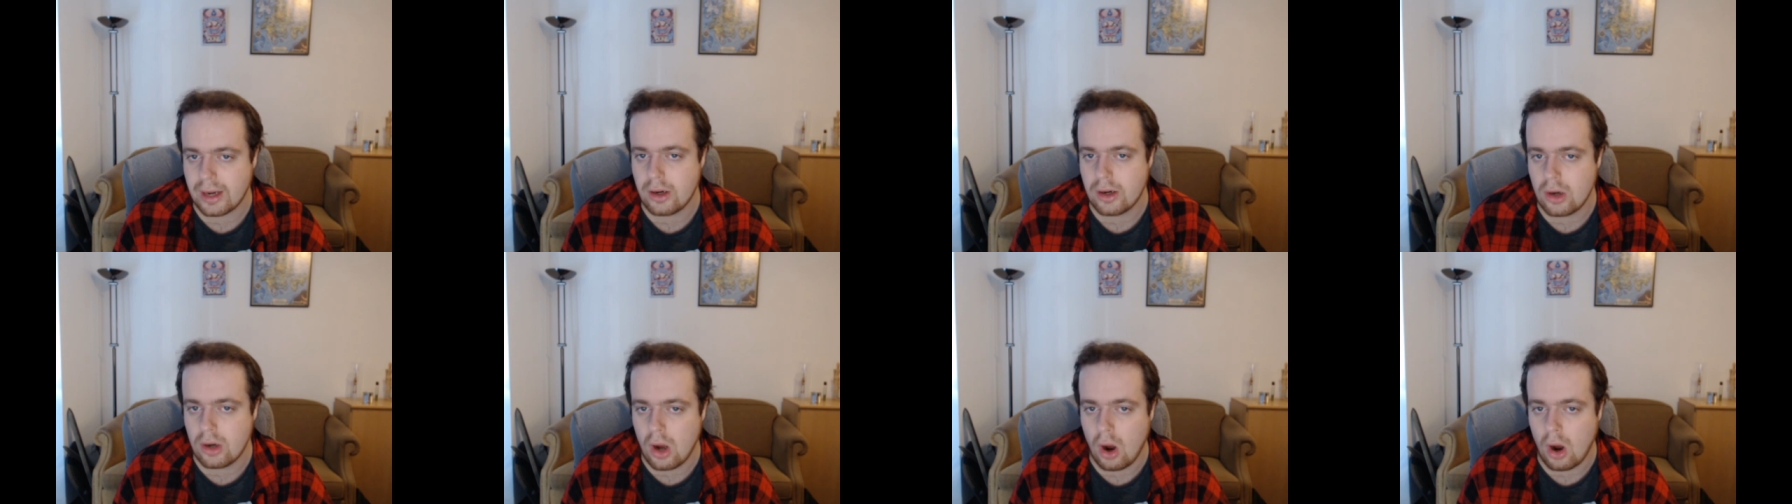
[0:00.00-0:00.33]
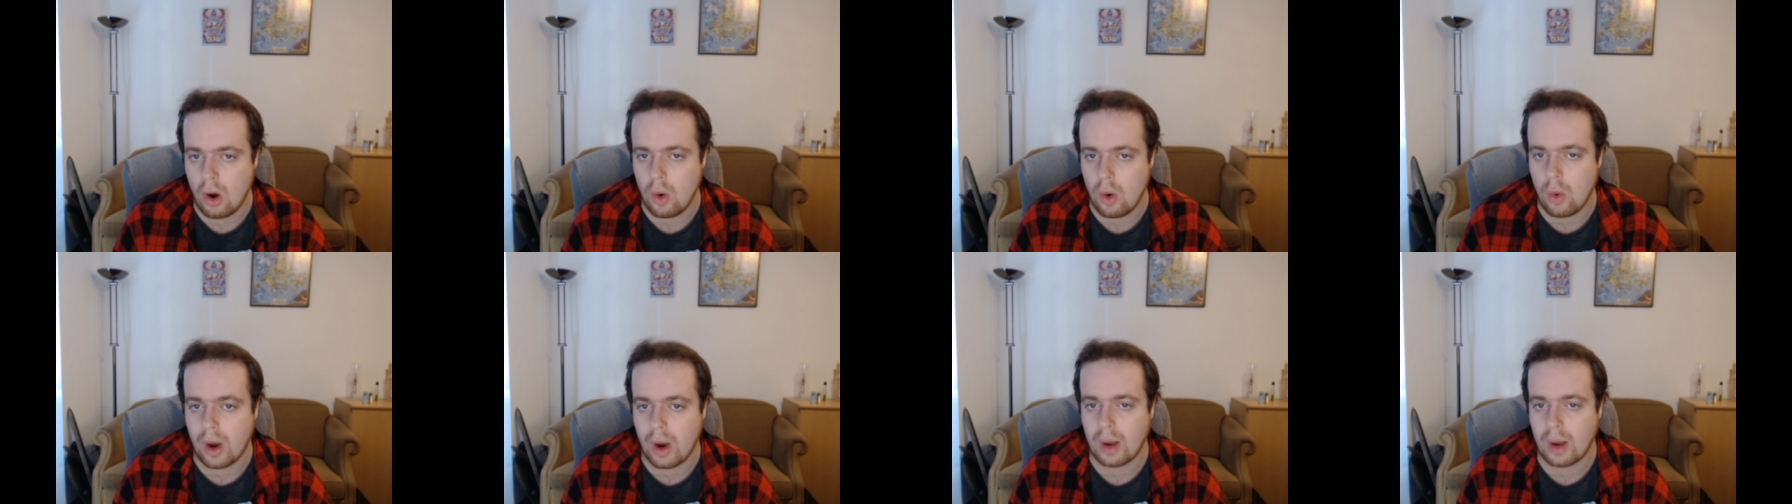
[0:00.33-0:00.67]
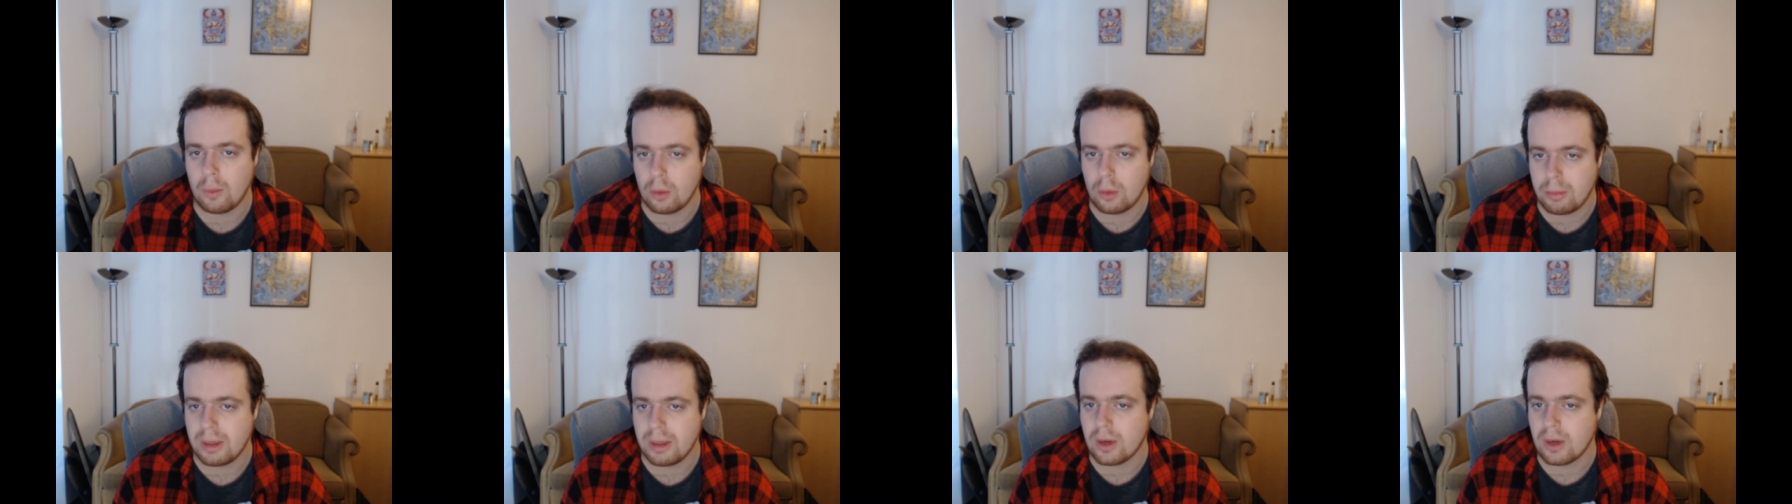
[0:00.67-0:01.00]
know I
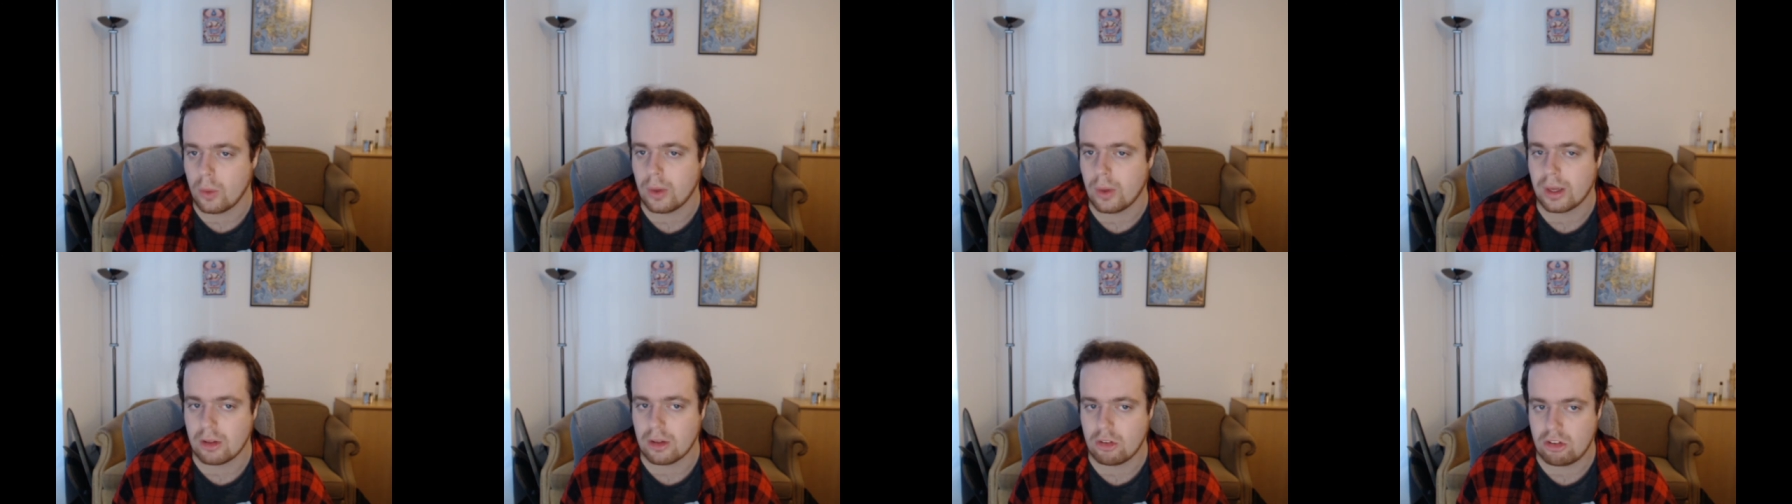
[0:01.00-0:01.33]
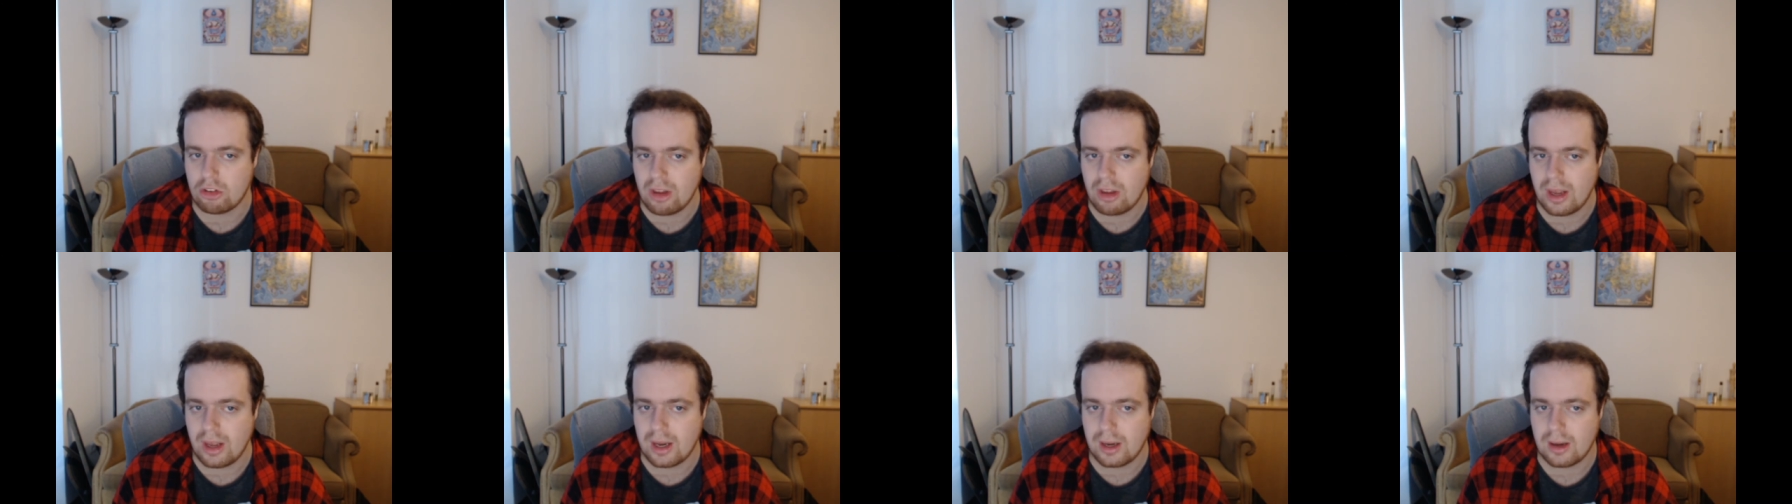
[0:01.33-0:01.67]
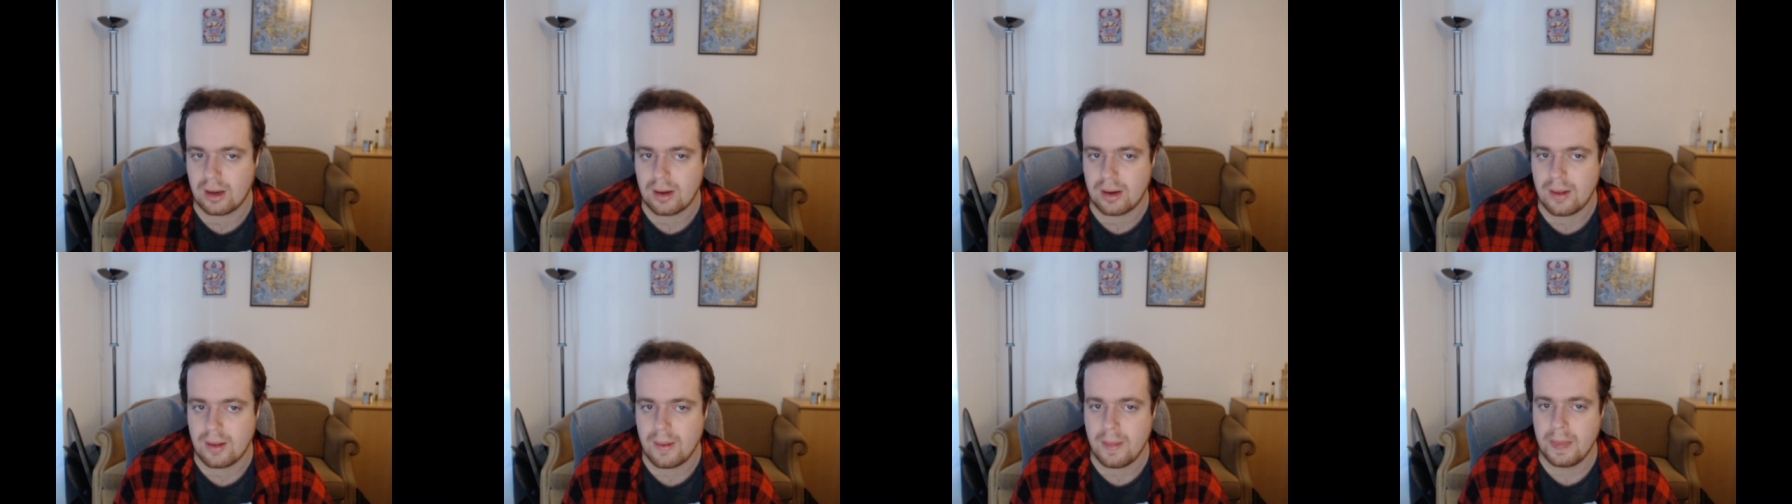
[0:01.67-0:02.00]
would be going
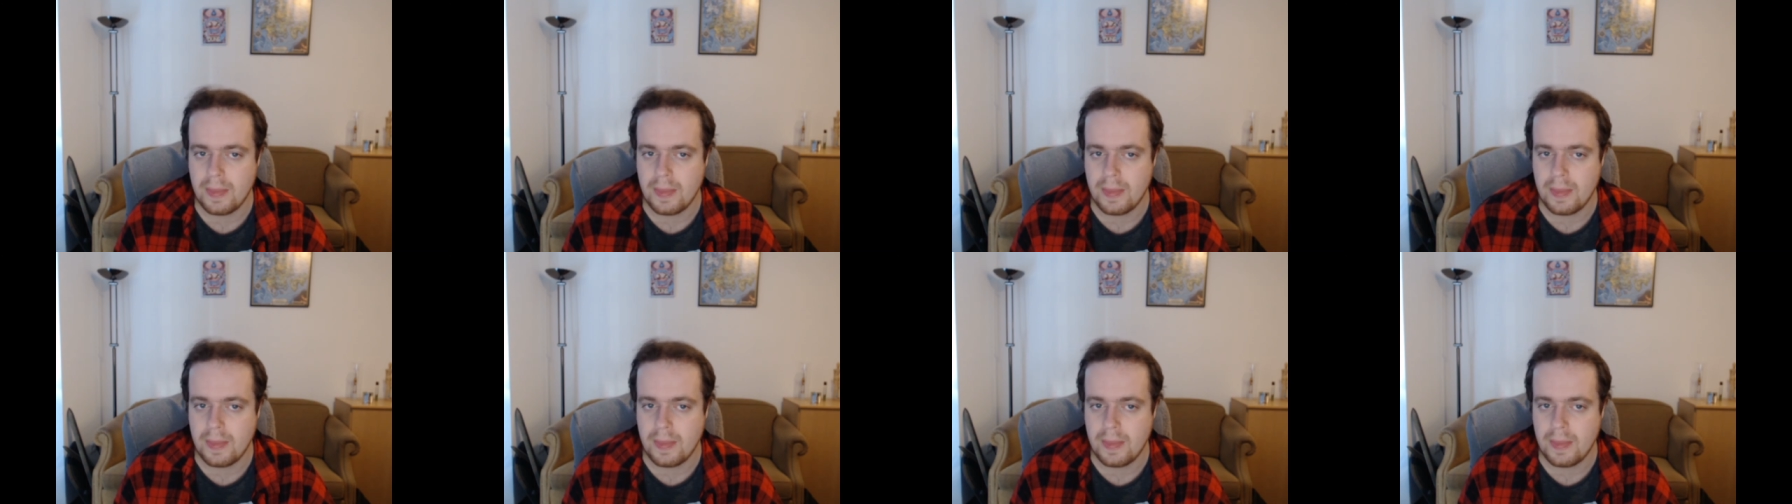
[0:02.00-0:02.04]
insane.